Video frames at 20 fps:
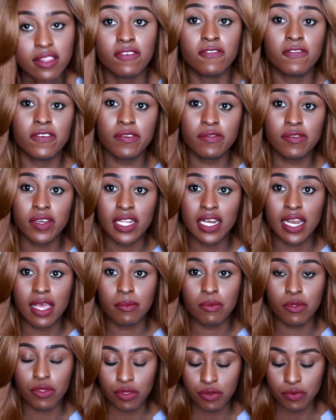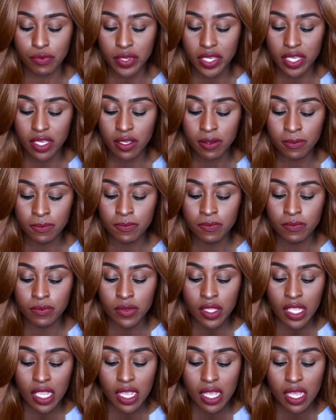Viva Glam 3
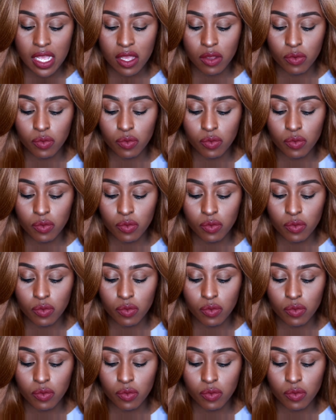uh,